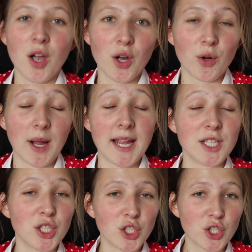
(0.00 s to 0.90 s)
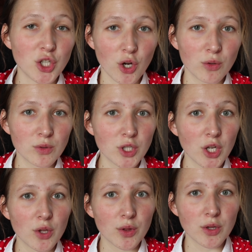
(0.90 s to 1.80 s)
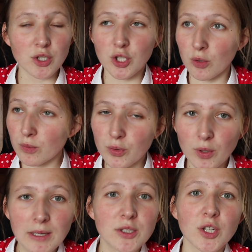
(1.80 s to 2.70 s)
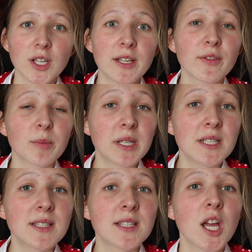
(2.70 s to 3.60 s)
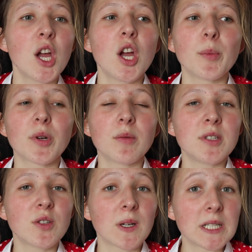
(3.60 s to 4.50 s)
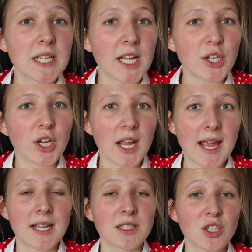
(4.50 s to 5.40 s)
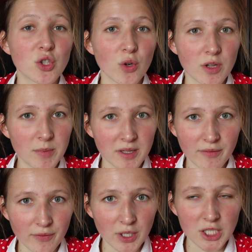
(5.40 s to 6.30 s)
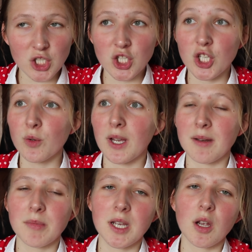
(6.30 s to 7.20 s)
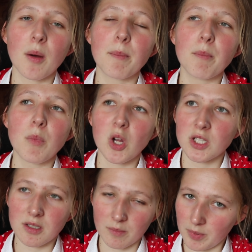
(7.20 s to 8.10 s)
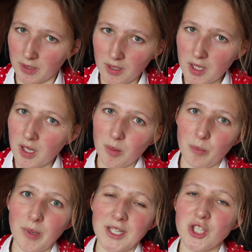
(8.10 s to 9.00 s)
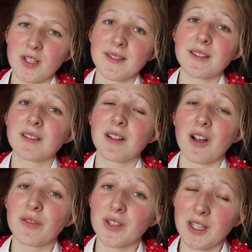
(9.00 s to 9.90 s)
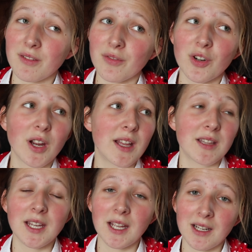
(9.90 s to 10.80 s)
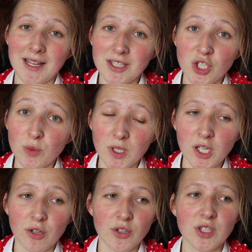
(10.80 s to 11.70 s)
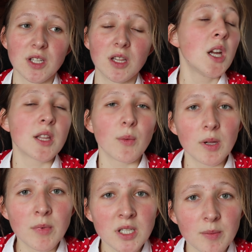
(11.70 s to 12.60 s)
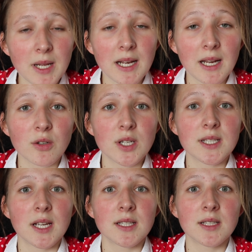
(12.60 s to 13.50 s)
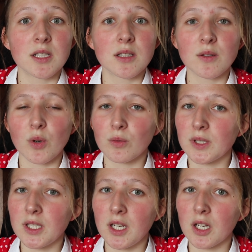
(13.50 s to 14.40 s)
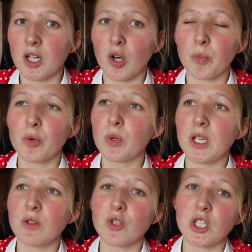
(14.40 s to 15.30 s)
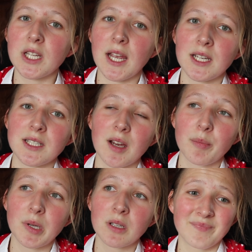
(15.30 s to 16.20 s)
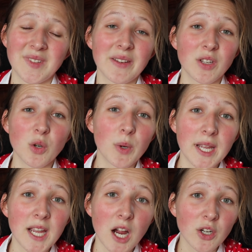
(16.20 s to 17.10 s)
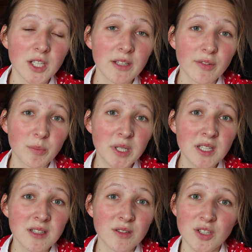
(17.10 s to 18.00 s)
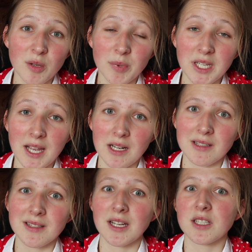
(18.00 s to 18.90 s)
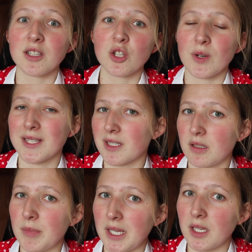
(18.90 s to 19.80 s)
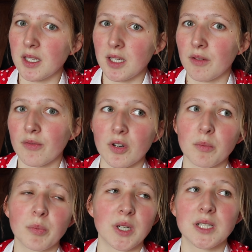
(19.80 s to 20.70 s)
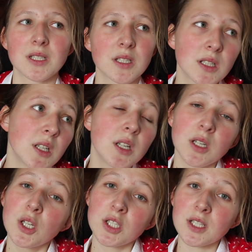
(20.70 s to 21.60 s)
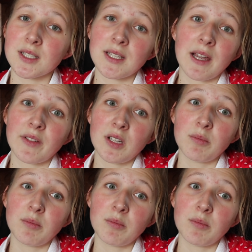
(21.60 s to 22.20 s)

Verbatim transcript: Oh, and don't don't throw out your kefir beads put them into a container and store them in the fridge you can make multiple batches of kefir and they can last you years they will multiply crazy and since you only need a cup we usually end up giving away our kefir beads to somebody else that is interested in making kefir but doesn't have any